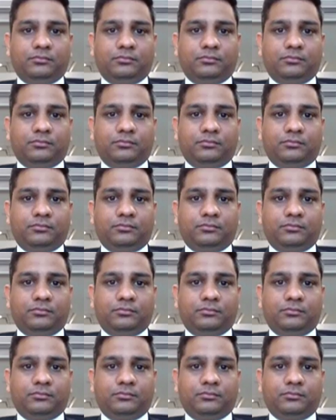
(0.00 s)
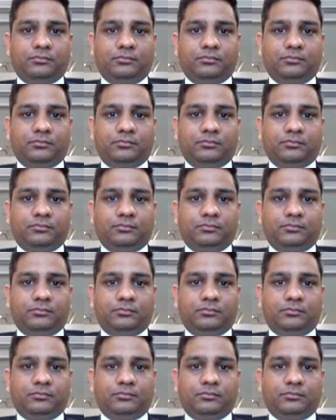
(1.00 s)

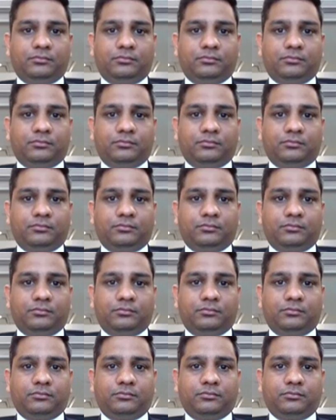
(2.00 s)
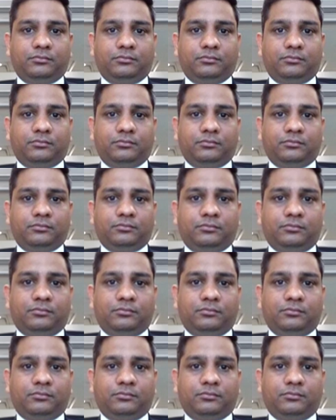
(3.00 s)

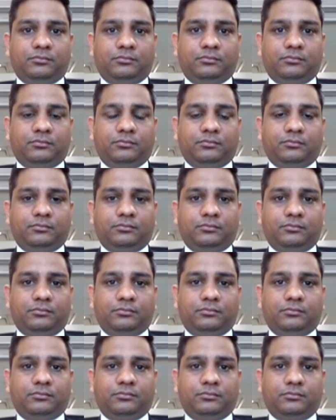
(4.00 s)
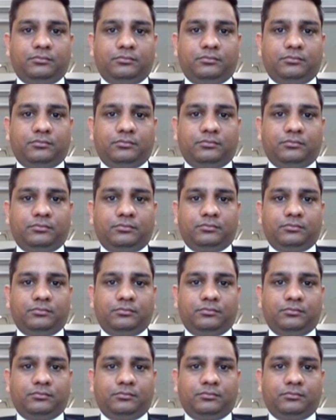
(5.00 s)

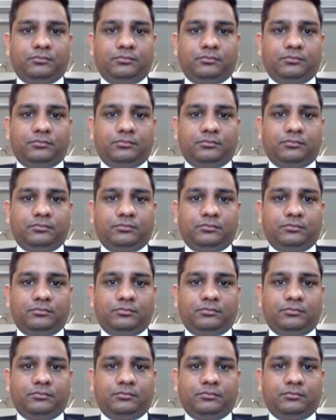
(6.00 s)
This person isn't speaking.